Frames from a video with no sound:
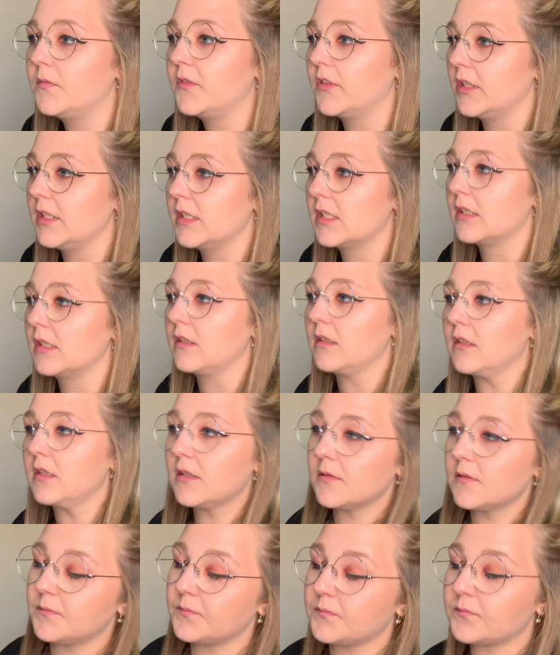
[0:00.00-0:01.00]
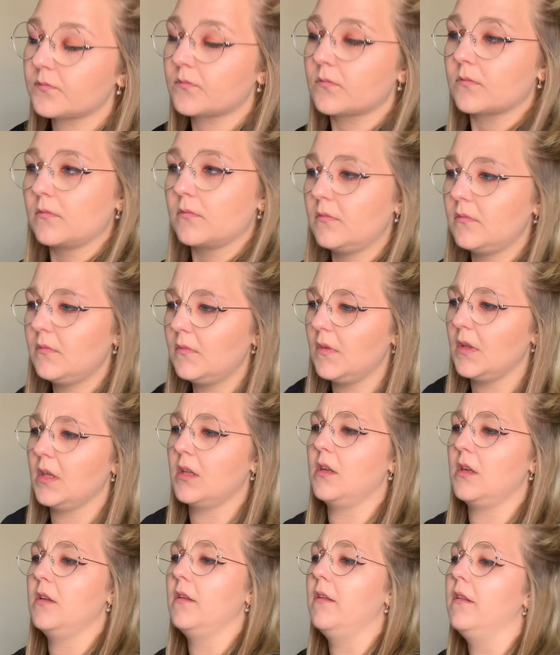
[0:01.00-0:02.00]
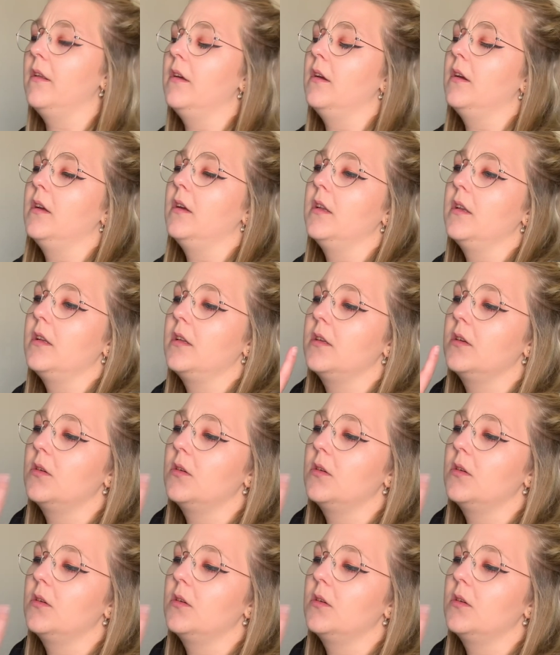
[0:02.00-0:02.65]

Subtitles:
for instance, and then